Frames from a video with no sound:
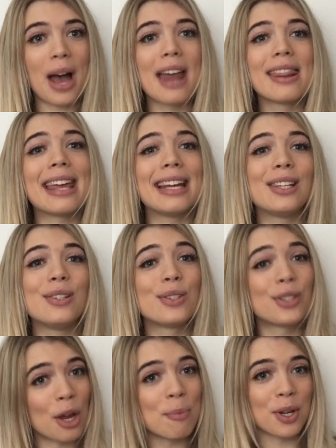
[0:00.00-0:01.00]
and thank you
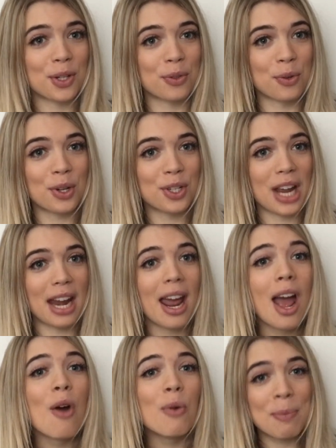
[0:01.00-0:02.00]
so much for watching.
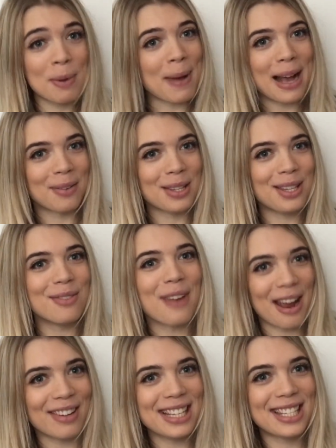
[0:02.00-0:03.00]
We'll be back with you
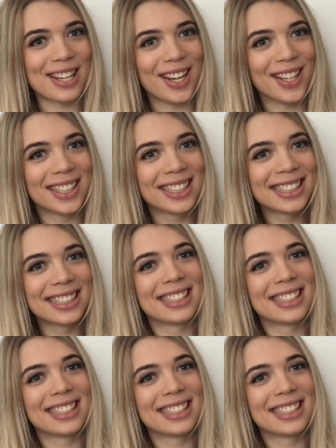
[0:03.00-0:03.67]
very soon.